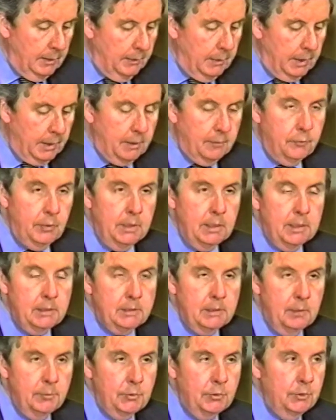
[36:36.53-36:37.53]
that, if we
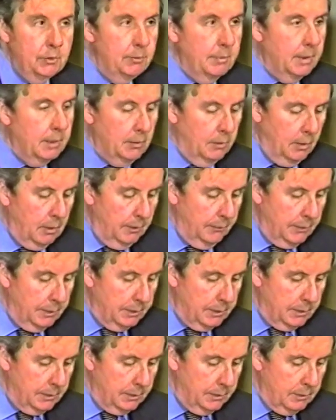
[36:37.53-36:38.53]
let them, could make all of
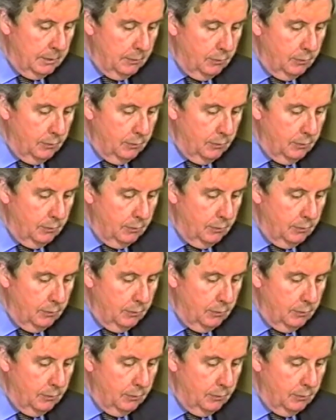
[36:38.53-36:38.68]
us